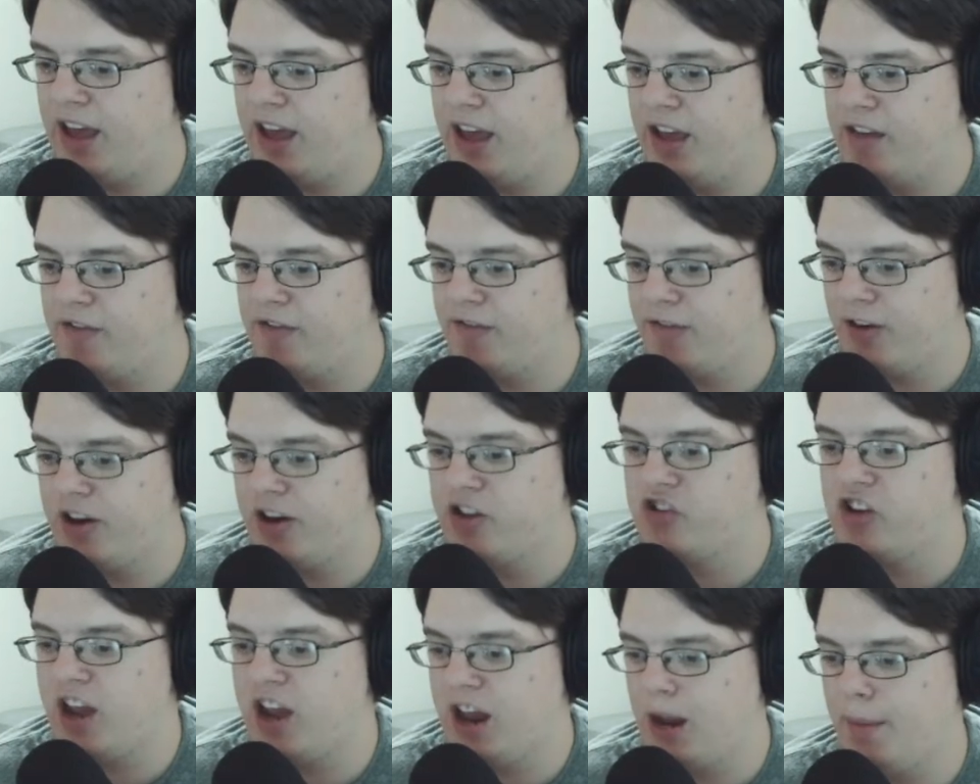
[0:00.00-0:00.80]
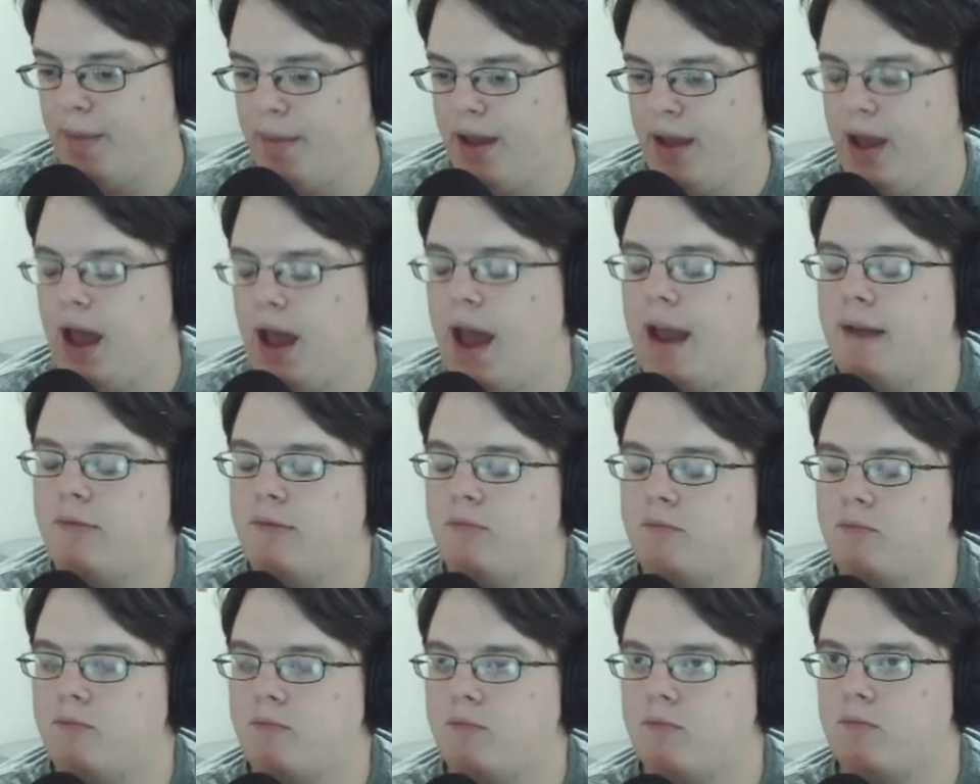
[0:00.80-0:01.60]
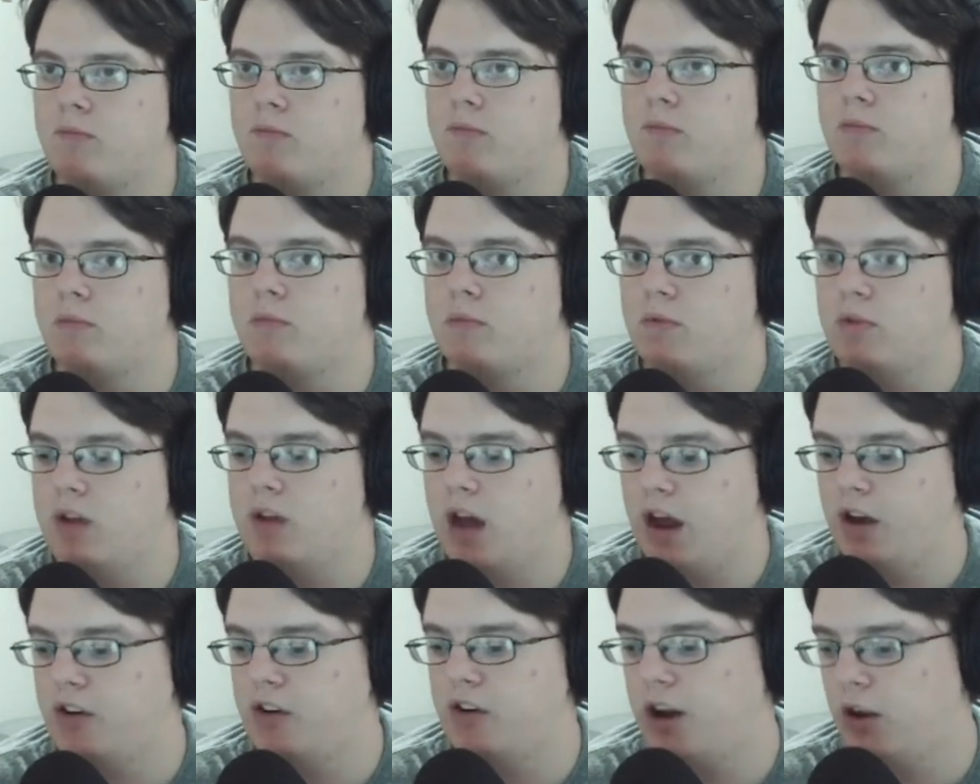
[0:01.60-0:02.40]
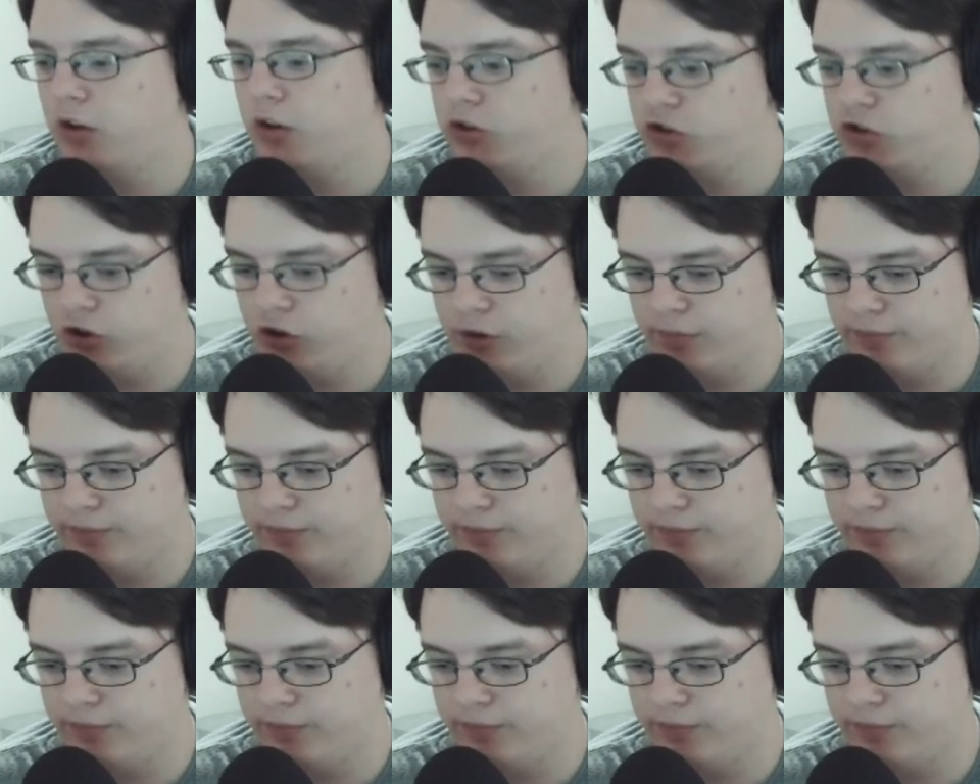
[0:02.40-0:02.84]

French anime. I'm not entirely sure.